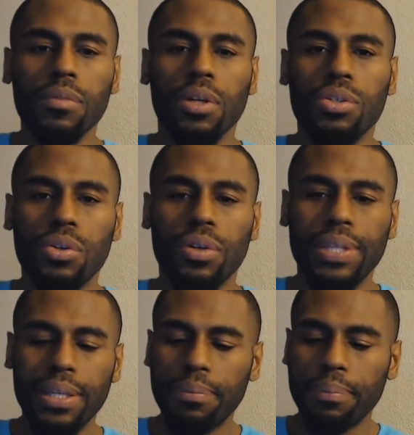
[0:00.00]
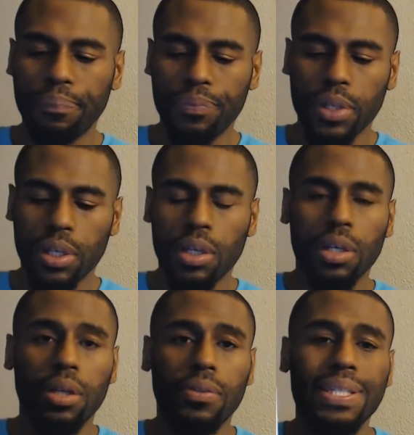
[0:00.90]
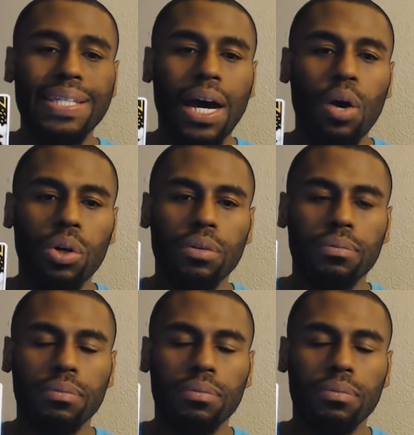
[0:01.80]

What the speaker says: So the theme, the tower.